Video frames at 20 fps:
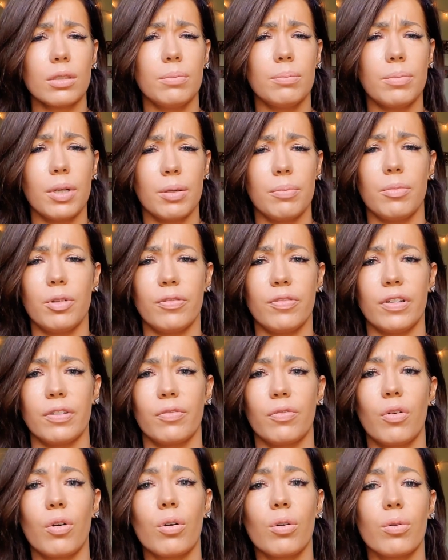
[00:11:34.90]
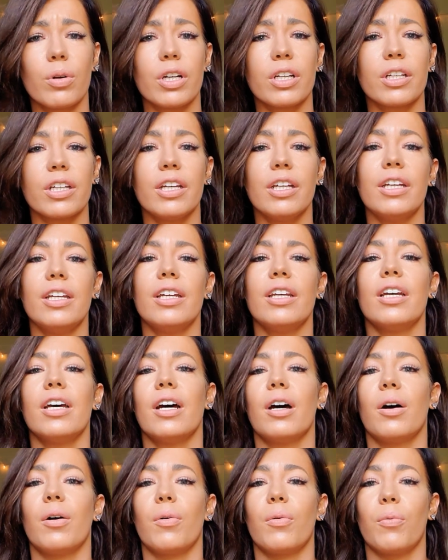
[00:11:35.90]
But moving forward,
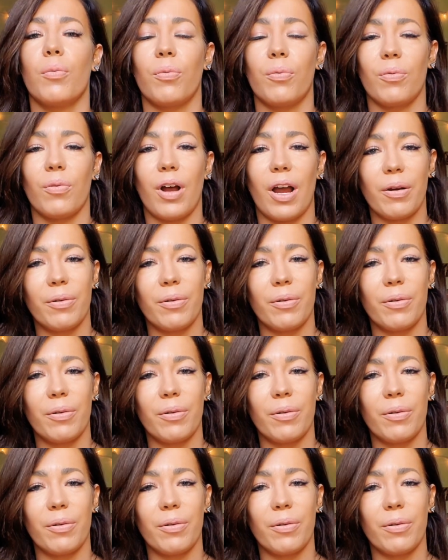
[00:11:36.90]
I